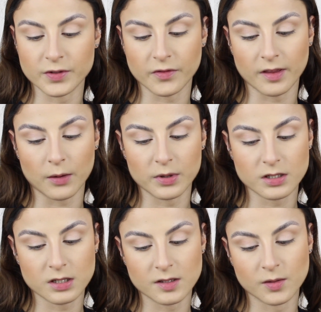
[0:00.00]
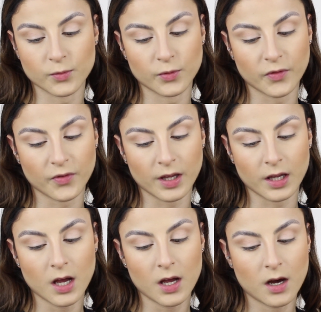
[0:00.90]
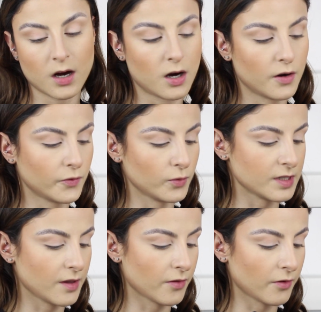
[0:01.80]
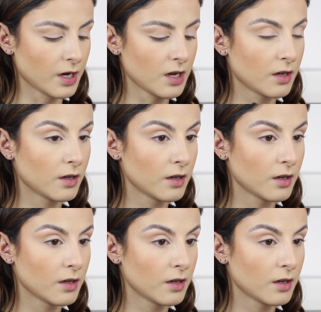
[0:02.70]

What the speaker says: use for that, which is the Morphe R43.